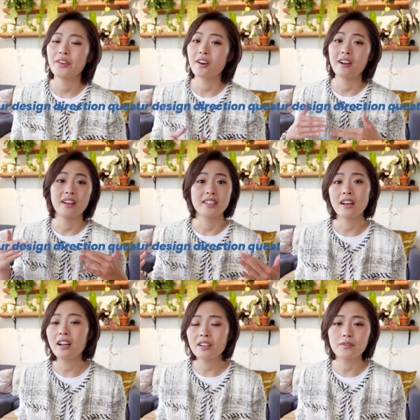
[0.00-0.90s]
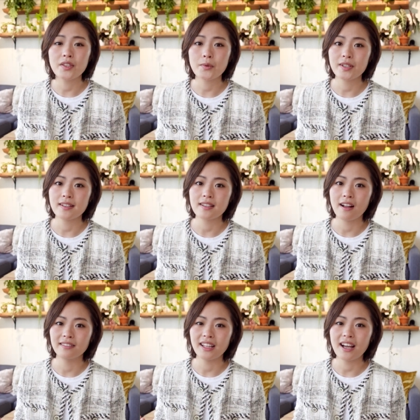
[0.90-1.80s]
There are a ton of resources
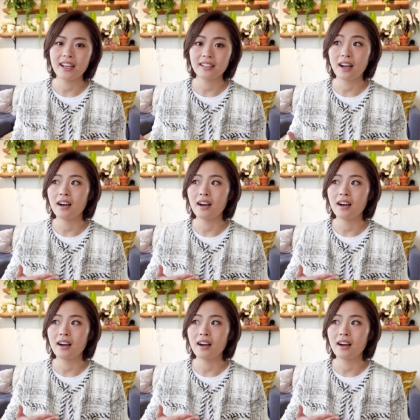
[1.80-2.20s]
online